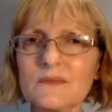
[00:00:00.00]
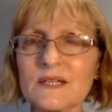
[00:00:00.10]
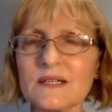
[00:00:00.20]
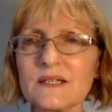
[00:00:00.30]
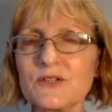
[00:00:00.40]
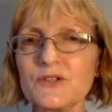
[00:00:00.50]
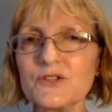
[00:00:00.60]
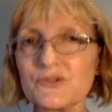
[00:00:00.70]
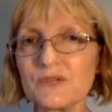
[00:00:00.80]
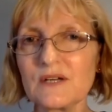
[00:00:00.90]
It, it
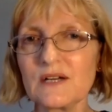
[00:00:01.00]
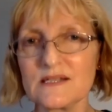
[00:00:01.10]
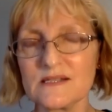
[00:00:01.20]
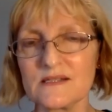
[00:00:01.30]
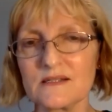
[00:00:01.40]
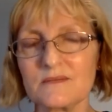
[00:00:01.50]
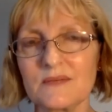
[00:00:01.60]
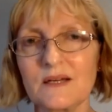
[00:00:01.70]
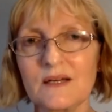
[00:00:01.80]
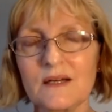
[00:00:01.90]
neutralizes
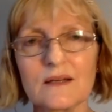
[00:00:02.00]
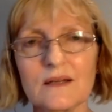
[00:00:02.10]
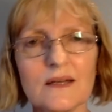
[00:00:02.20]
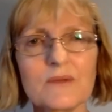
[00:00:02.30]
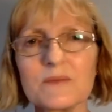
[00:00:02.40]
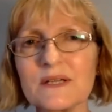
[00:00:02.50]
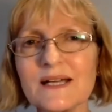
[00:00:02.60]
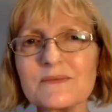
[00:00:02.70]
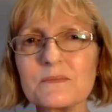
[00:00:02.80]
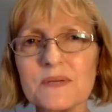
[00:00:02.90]
them, and we
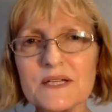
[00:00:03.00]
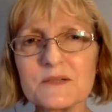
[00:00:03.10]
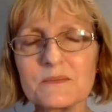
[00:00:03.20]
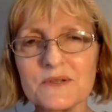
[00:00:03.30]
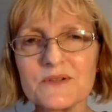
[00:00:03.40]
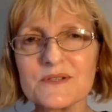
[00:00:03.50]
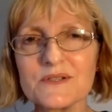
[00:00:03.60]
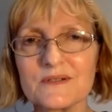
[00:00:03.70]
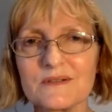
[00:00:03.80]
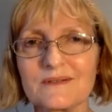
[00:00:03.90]
become a better
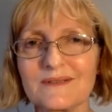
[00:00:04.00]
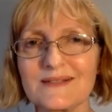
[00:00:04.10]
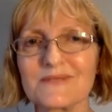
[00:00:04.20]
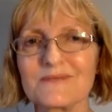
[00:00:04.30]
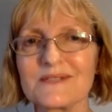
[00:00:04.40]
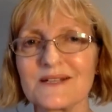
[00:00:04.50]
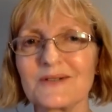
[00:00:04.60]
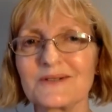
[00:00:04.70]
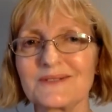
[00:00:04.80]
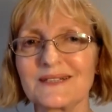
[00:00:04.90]
person as a
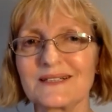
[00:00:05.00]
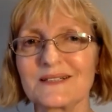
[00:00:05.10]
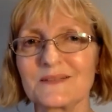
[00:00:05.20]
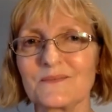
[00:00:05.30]
result of that.